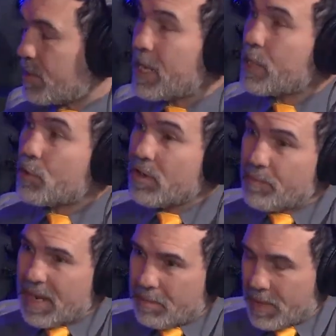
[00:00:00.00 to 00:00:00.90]
Okay. He could have
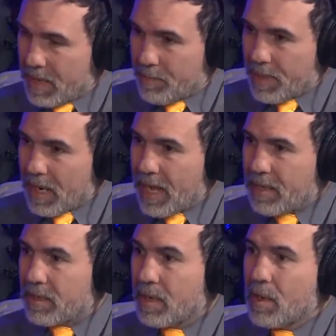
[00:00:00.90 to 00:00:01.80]
been
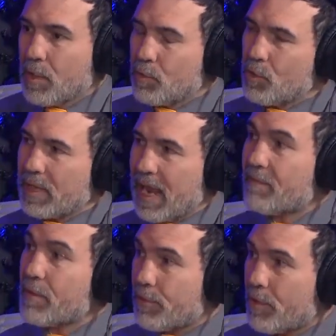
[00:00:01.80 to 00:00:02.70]
manipulated. You can
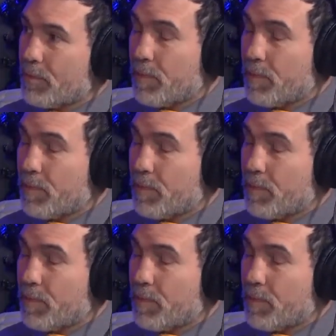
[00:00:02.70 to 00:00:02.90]
have a third